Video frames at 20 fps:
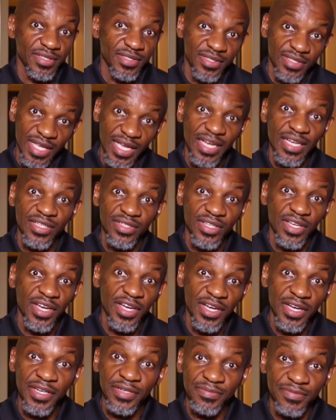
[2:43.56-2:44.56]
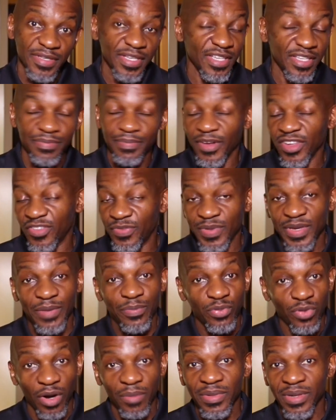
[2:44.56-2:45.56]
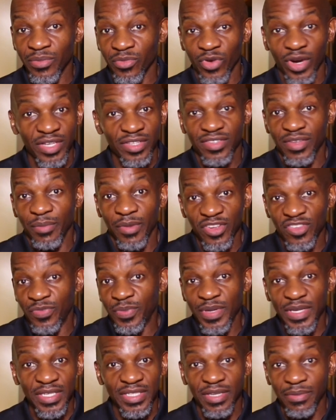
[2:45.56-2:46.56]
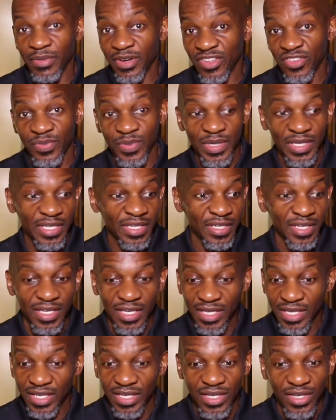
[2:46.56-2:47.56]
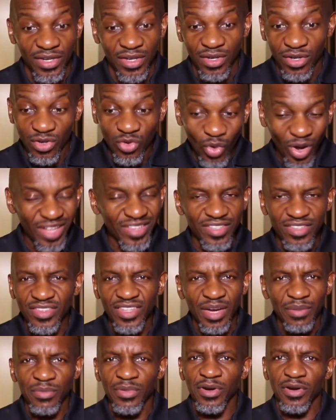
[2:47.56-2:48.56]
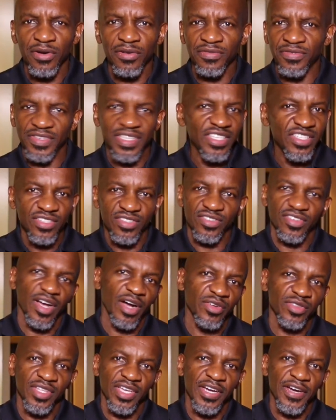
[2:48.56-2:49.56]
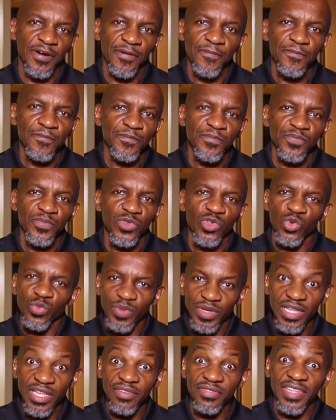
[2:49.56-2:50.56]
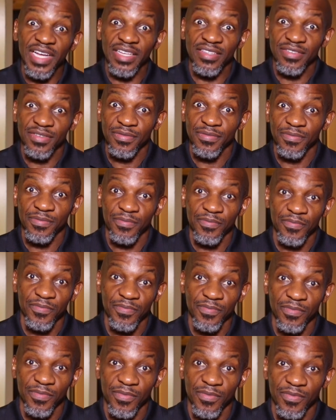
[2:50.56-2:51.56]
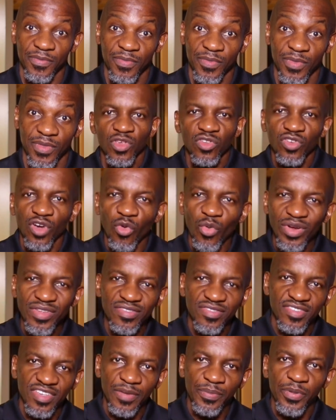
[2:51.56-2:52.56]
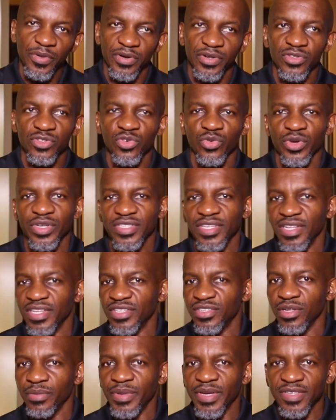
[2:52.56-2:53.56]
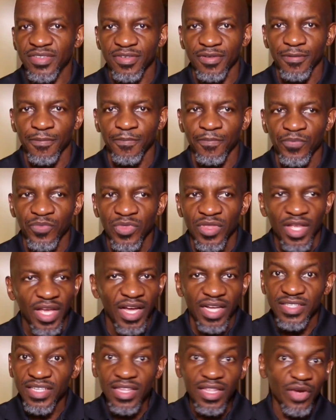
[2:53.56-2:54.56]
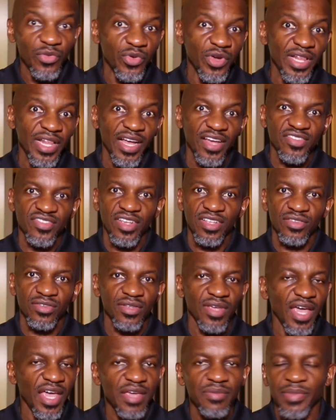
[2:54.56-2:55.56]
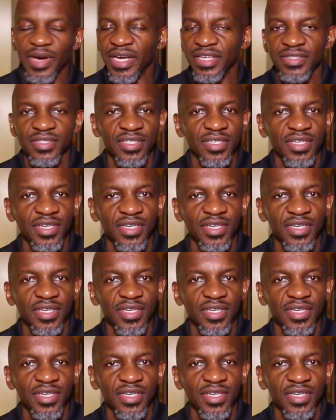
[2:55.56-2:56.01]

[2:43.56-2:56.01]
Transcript: then it must be a problem, right? There must be quite a number of idiots out there who believe that. So I went deeper into it a little bit, and then I realized that, hey man,